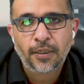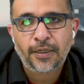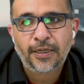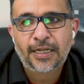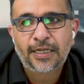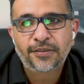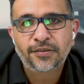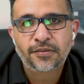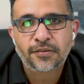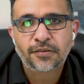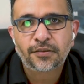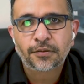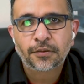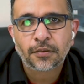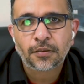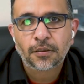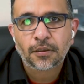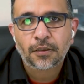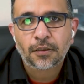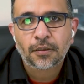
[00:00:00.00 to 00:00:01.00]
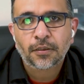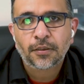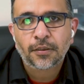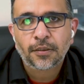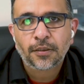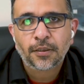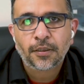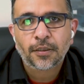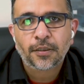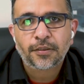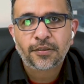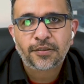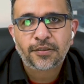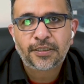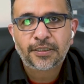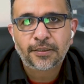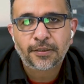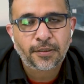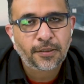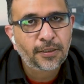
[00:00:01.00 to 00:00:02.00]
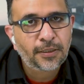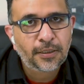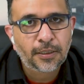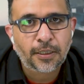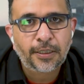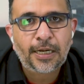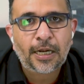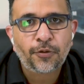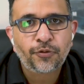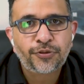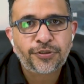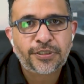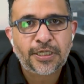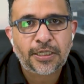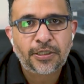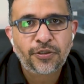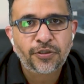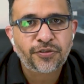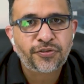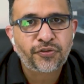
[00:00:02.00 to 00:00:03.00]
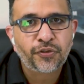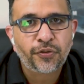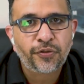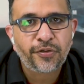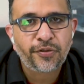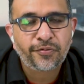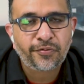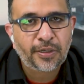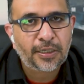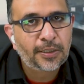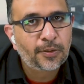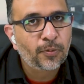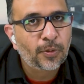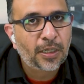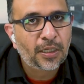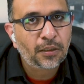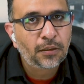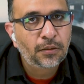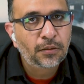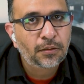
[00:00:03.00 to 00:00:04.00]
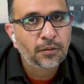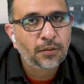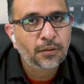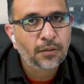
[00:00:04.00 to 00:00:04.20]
Let's learn how to tell your story really well.